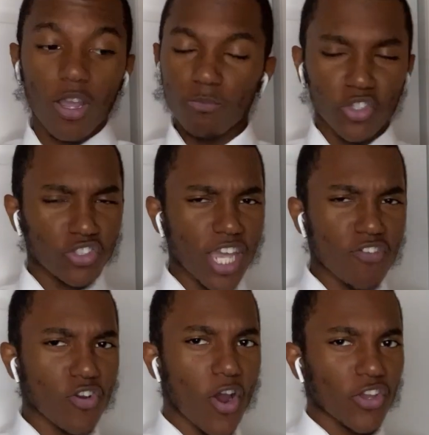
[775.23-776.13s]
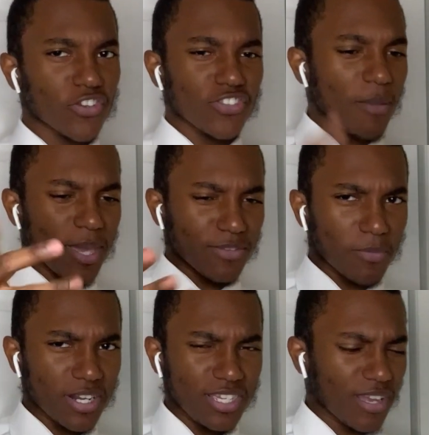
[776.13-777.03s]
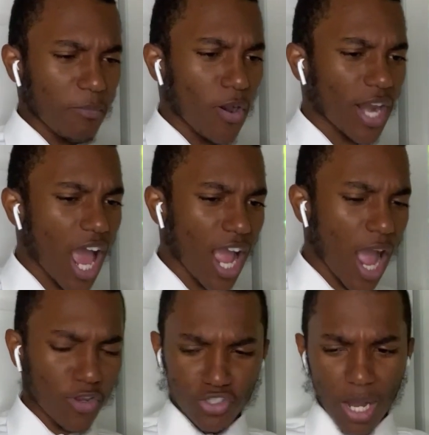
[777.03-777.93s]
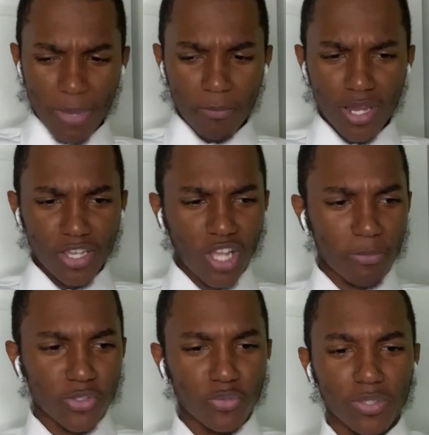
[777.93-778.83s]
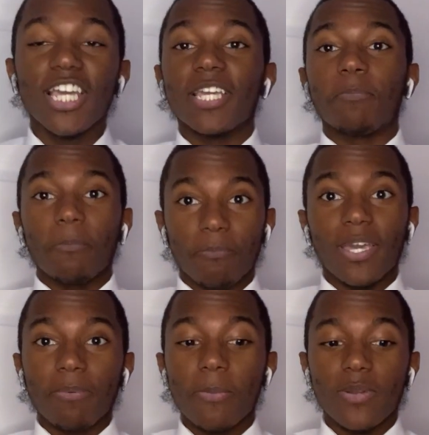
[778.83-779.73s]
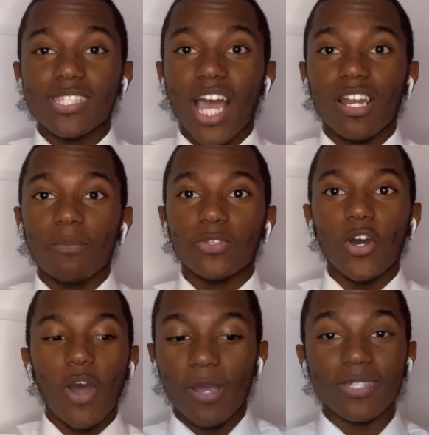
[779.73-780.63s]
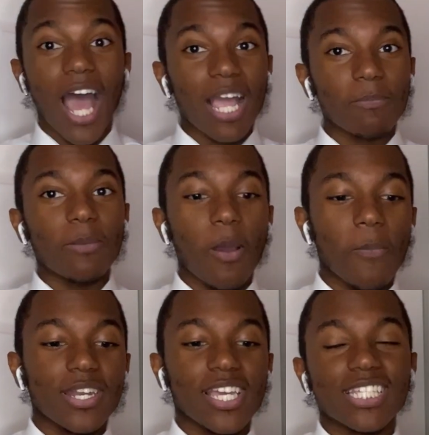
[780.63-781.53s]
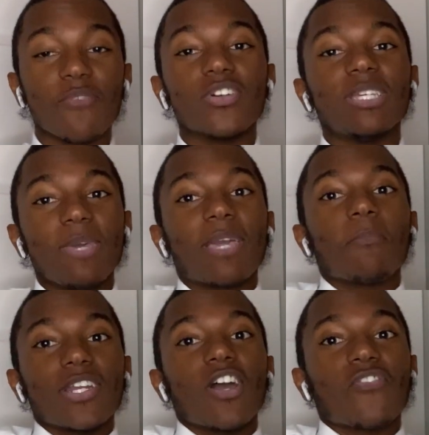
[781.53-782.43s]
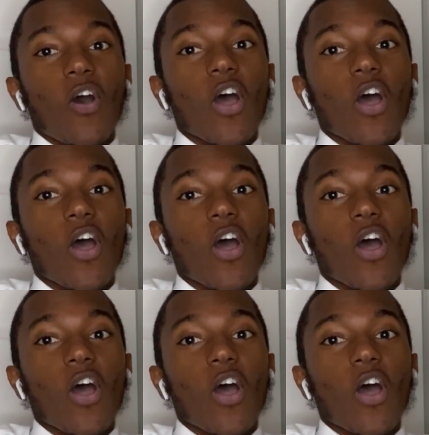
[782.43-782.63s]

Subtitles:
You're dead wrong. You're not making money? Come on. How could you not make money as opportunity? But get people to sign up though, so I can make my money, because I'm really making money off of all